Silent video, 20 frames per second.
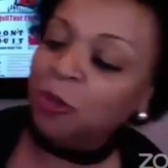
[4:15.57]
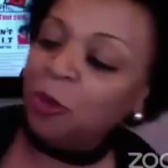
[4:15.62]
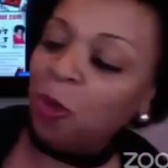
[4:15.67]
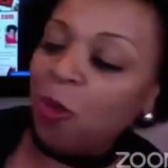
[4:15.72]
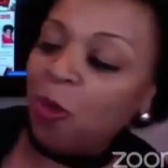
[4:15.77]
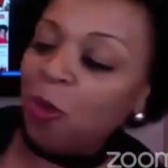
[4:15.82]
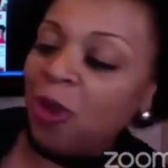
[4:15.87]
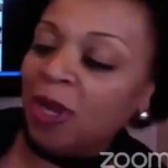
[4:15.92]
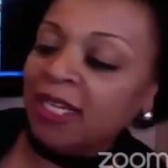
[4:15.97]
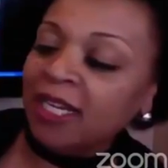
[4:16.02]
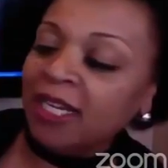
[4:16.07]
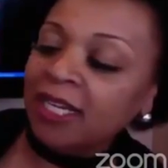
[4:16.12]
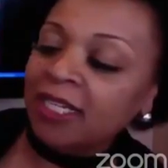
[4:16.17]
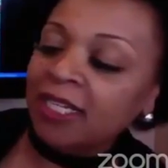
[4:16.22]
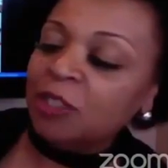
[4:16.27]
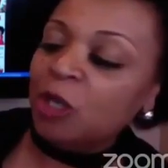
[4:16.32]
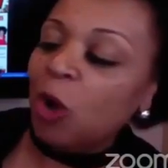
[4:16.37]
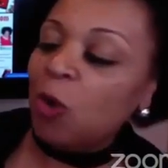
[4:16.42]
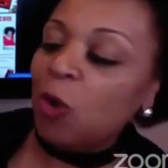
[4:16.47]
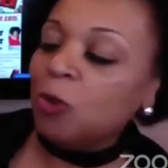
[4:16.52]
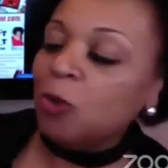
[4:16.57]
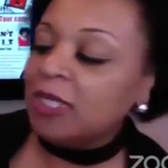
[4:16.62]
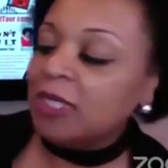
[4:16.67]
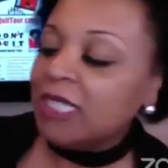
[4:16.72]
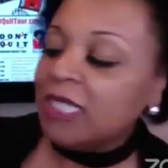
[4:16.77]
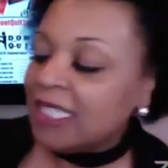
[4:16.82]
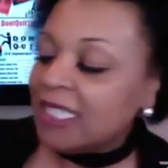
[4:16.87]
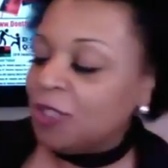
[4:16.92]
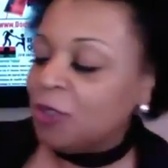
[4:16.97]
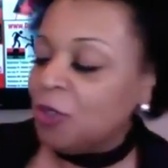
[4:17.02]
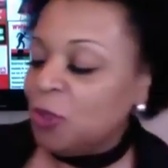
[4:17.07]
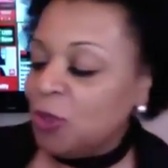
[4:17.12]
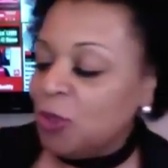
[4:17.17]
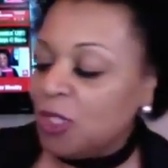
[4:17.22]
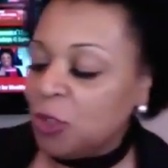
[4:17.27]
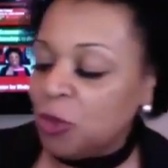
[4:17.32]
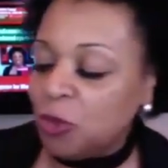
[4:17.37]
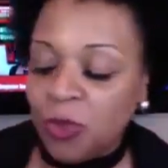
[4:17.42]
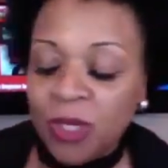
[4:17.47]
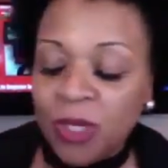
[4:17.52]
on don't listen to
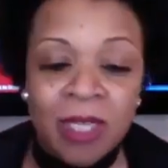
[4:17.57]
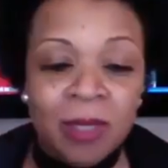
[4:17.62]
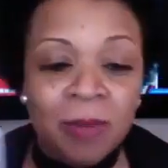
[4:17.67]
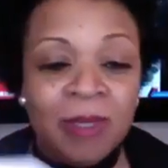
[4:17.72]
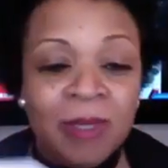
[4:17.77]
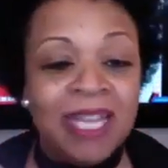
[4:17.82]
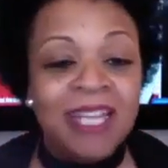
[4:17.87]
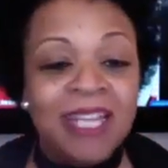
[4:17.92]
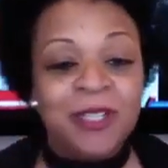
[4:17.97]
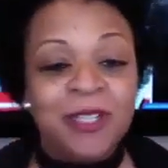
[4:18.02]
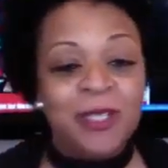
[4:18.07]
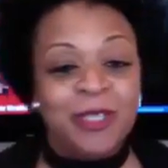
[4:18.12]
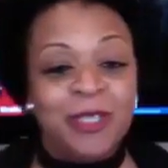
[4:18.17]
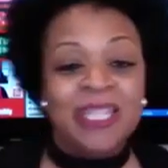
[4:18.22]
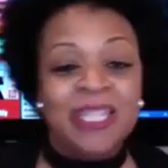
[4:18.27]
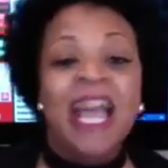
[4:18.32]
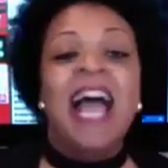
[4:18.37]
the dream killers.